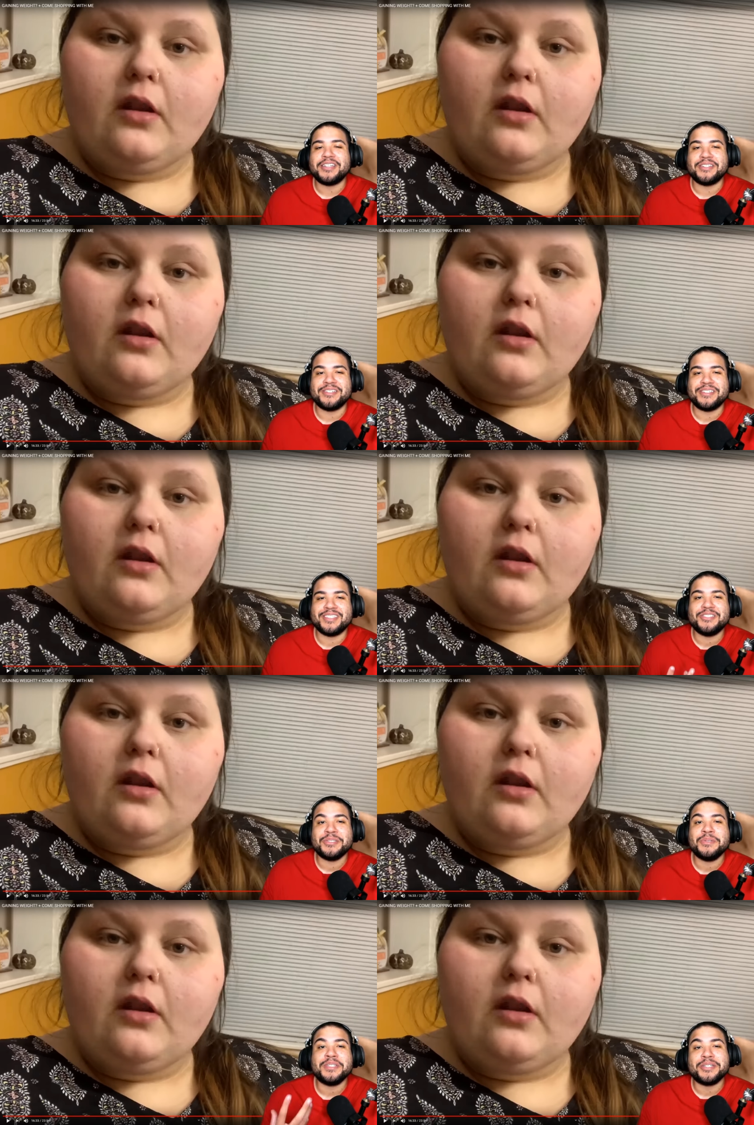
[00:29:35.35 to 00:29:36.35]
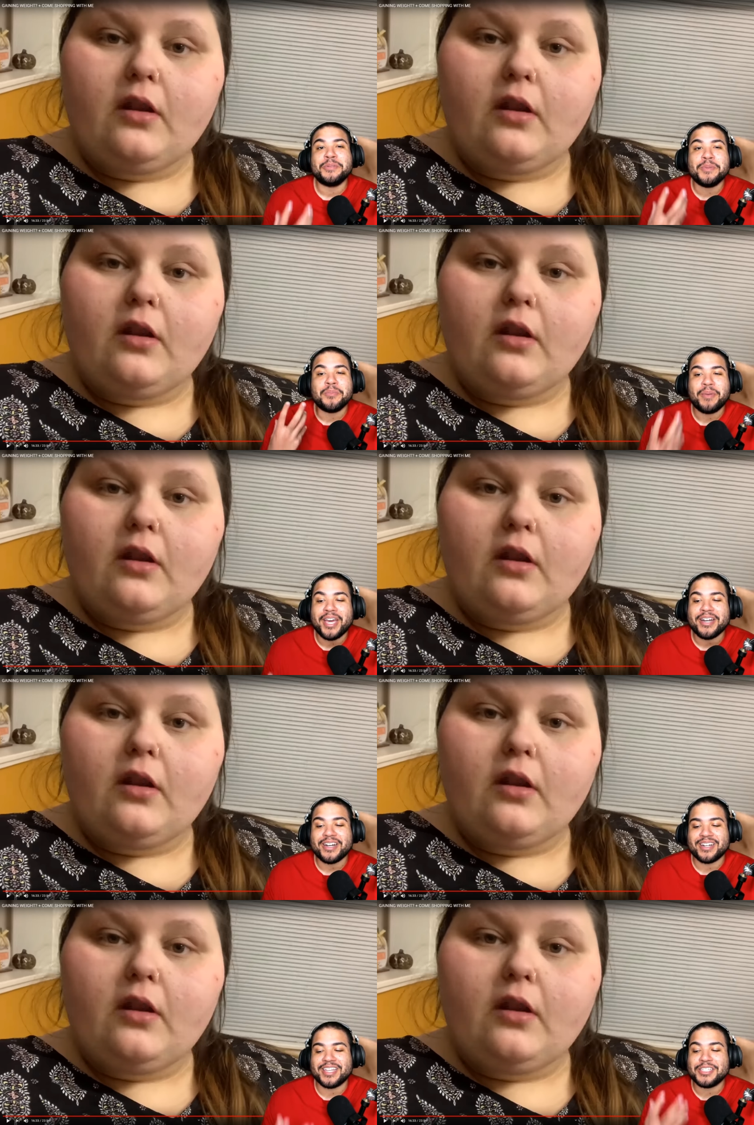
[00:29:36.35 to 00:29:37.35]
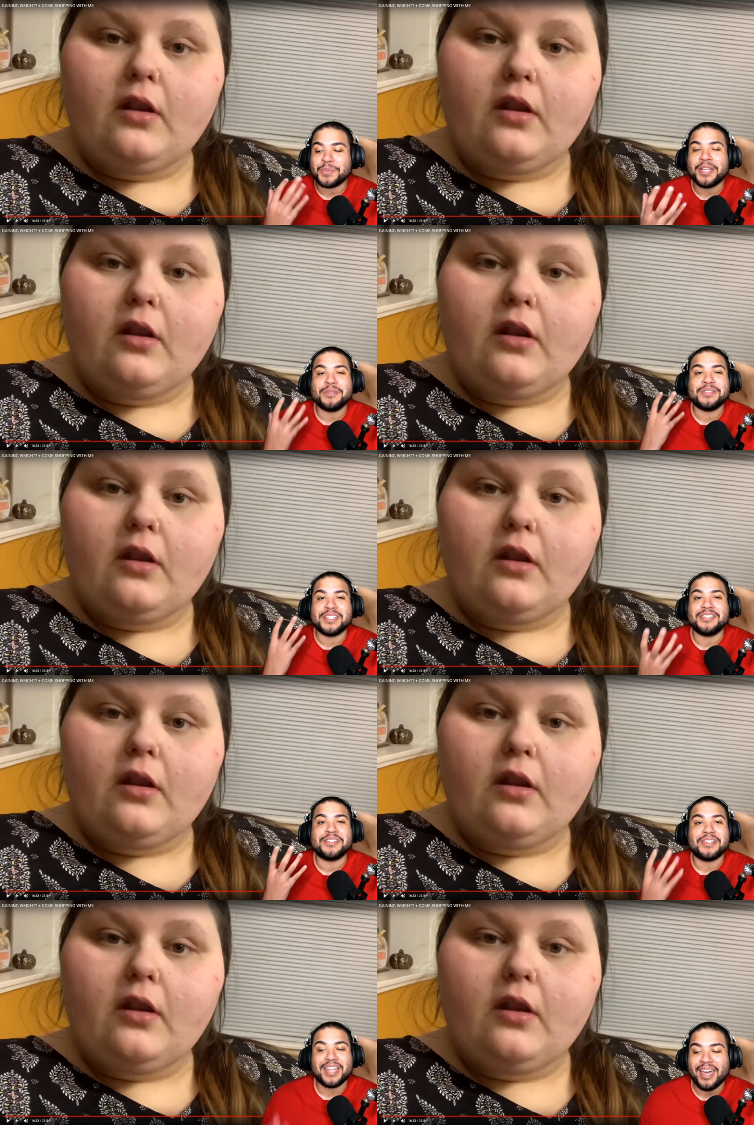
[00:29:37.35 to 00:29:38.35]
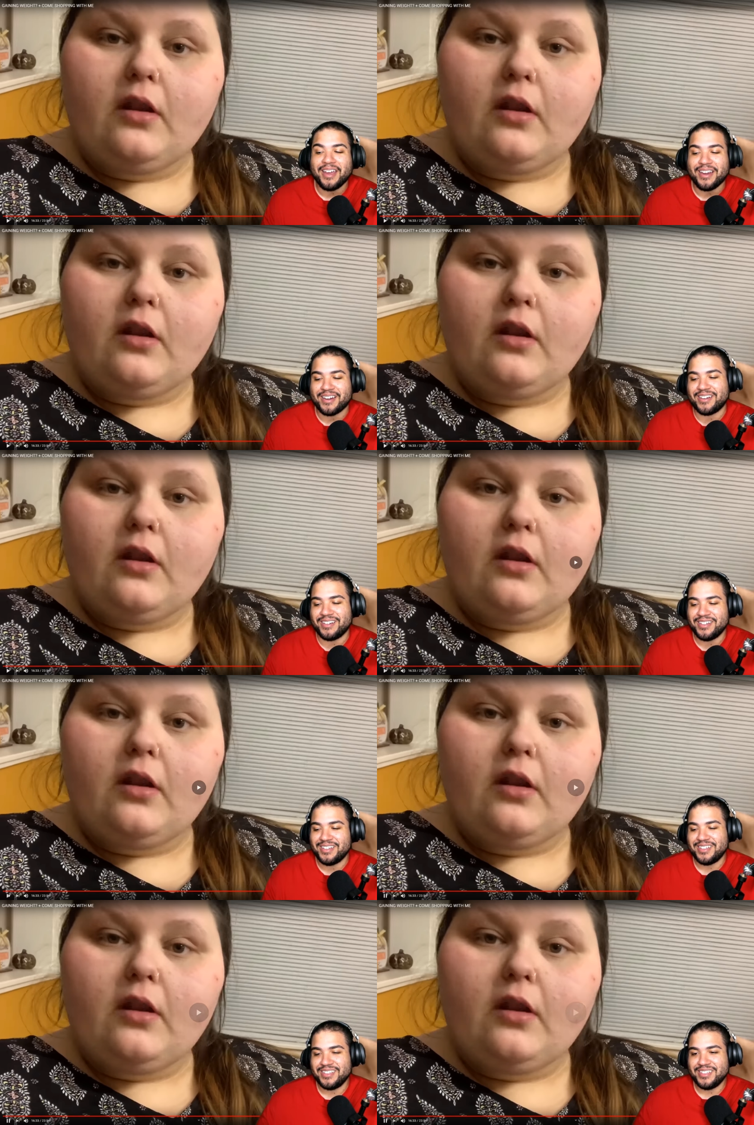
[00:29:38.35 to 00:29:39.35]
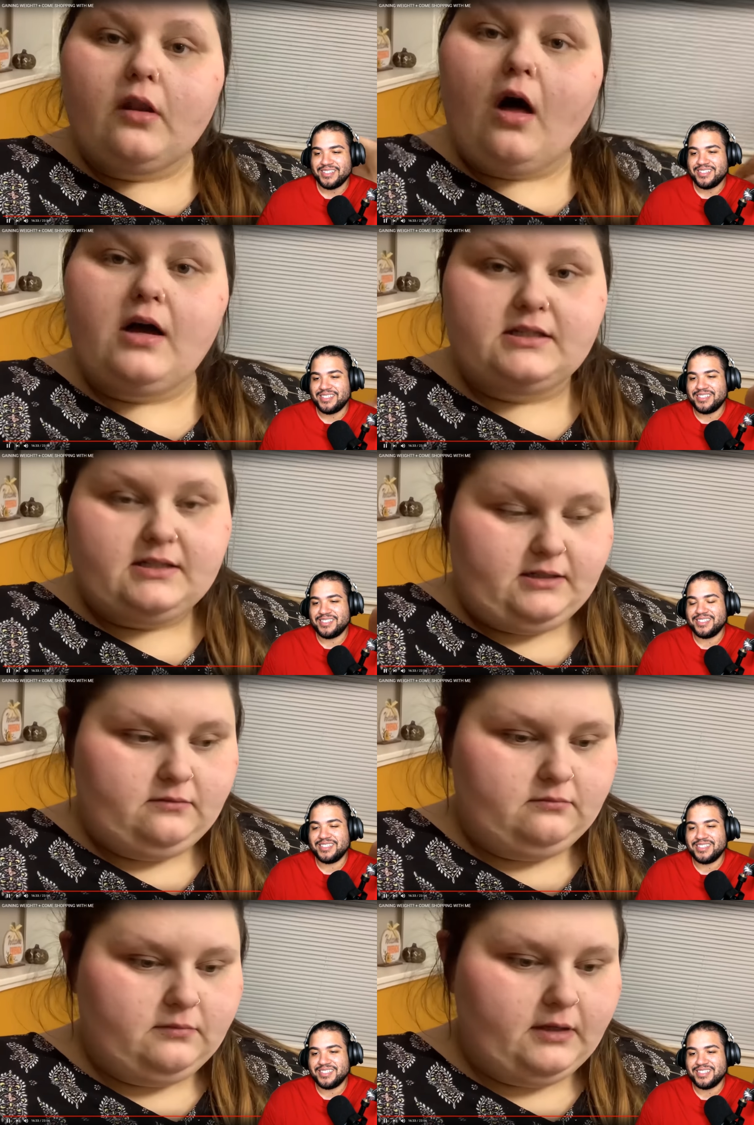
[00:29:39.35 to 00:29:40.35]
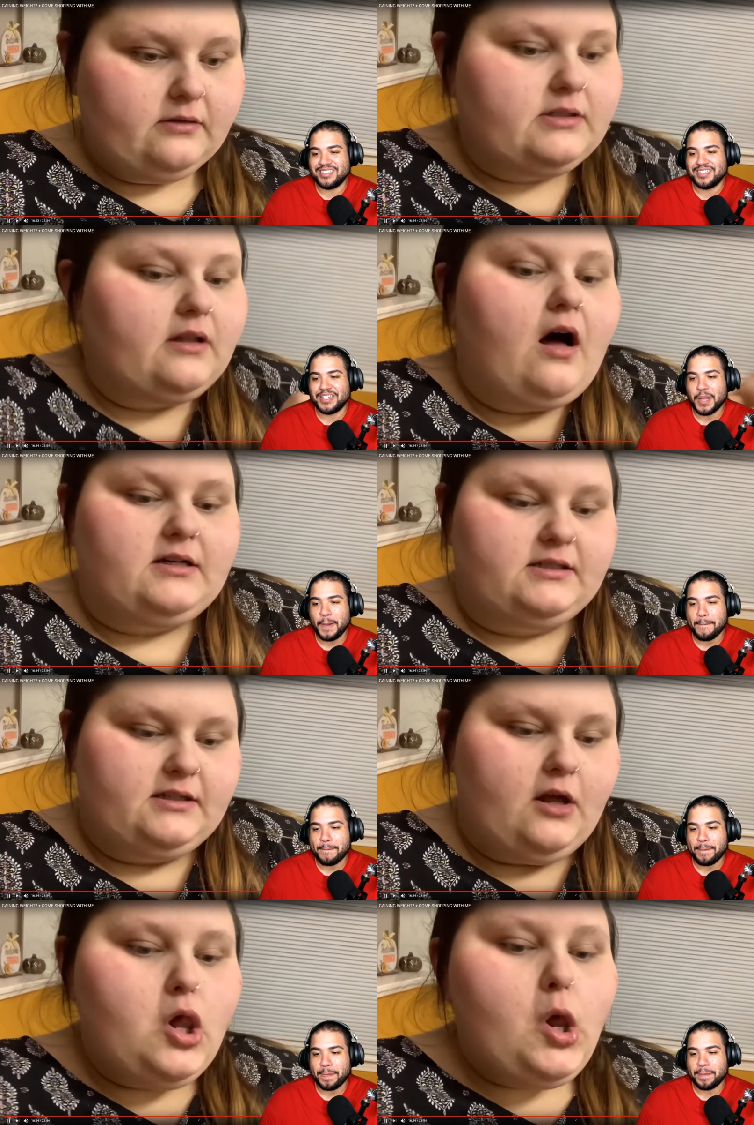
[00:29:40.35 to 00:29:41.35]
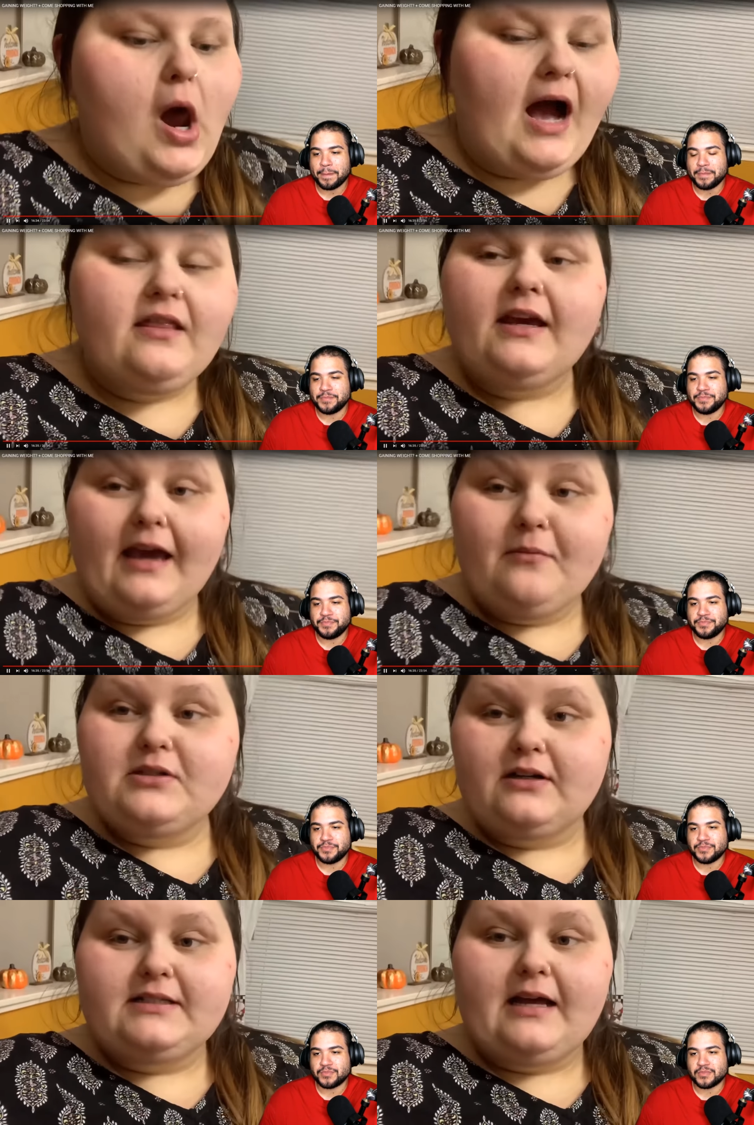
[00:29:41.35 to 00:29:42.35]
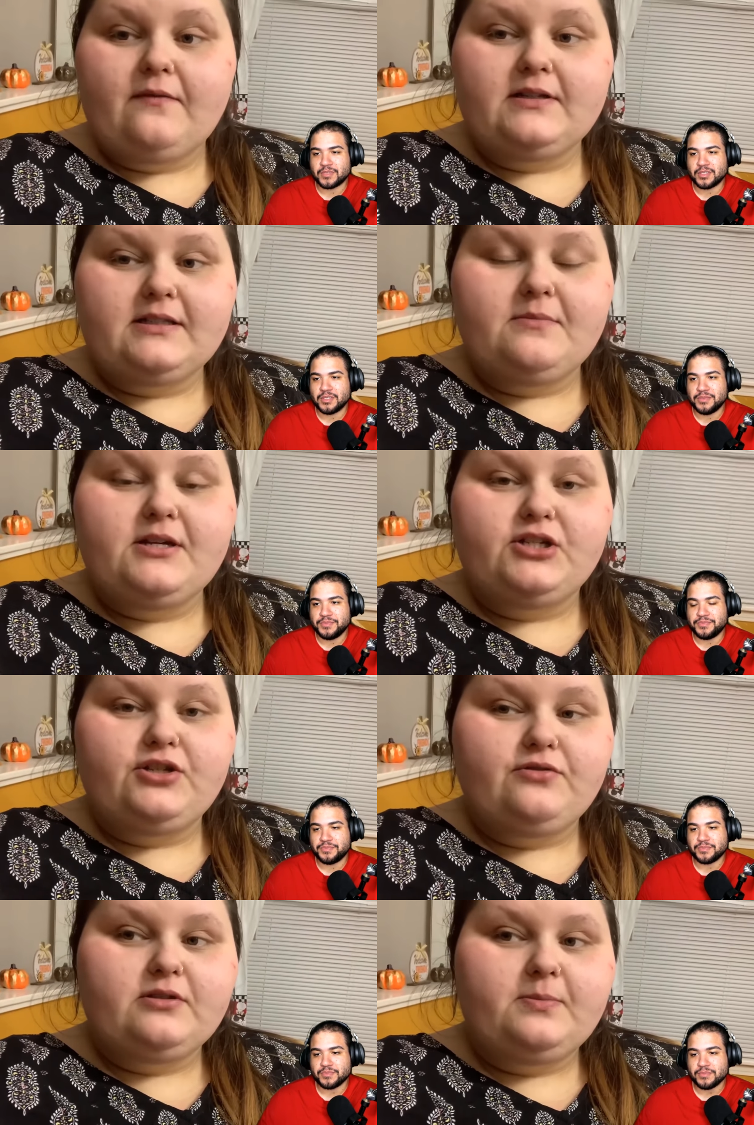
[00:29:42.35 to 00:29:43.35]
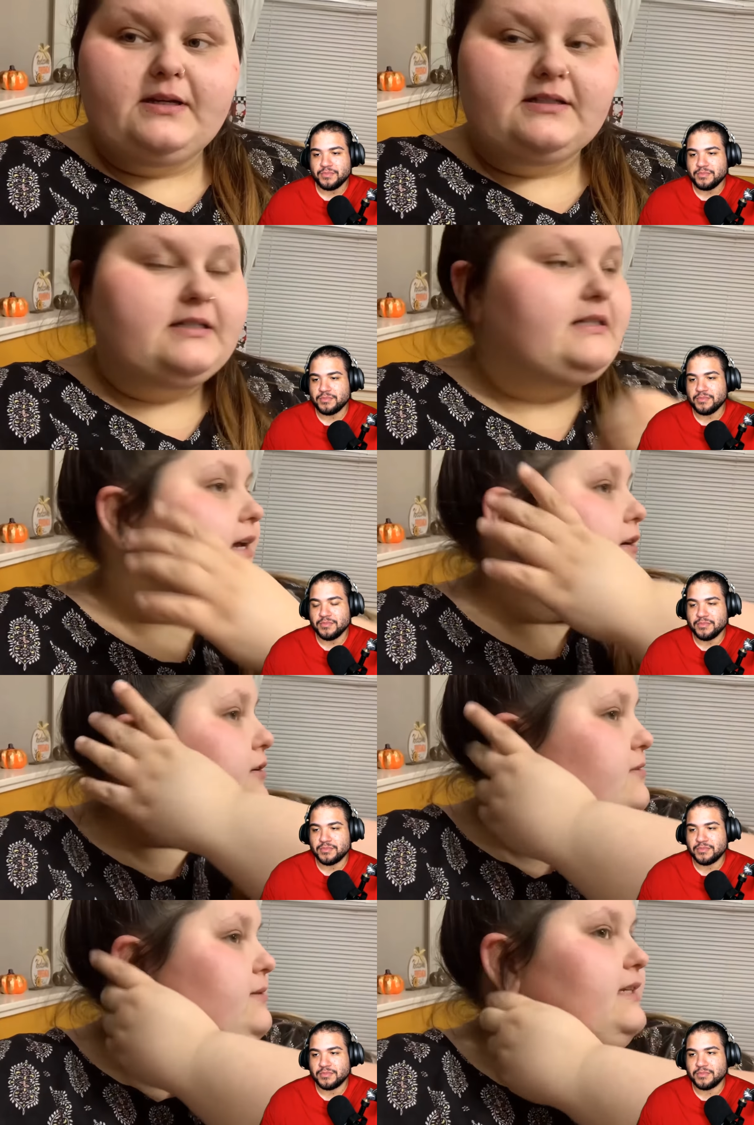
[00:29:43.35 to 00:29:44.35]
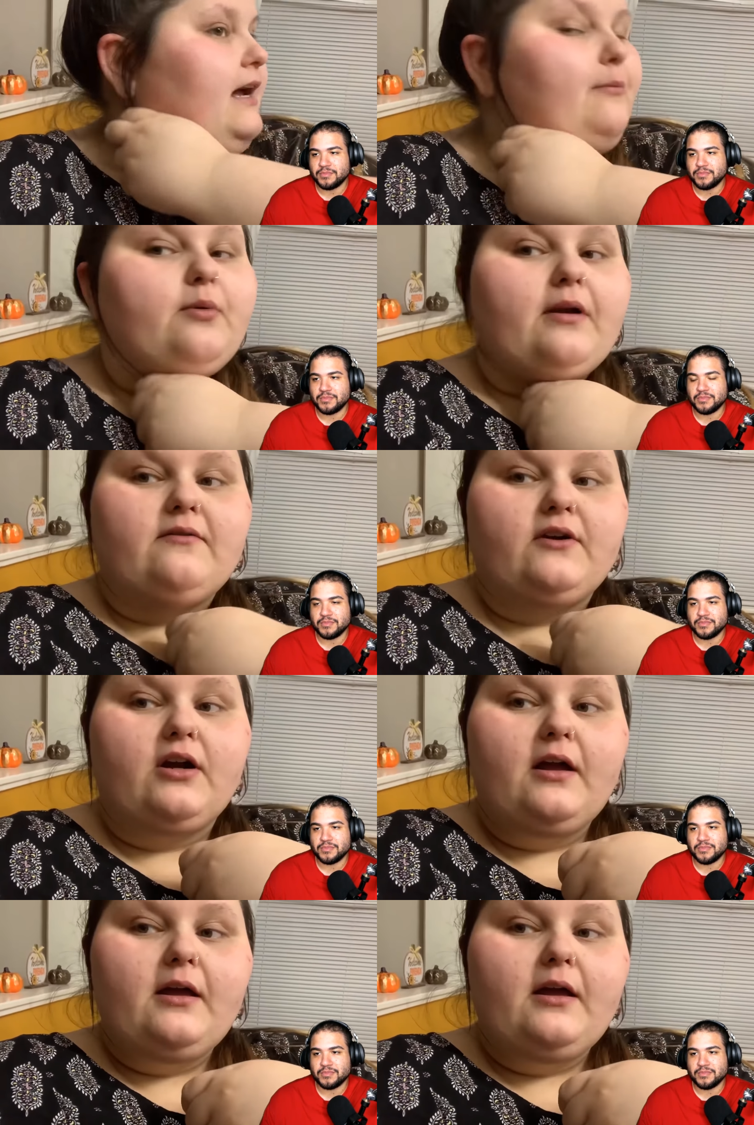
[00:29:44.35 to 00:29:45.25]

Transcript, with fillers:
Speaker 1: dude. Do a little bit better. That's why those things are there. Lost.
Speaker 2: It was lost. I think Amazon is having some issues because it's like Christmas time or whatever.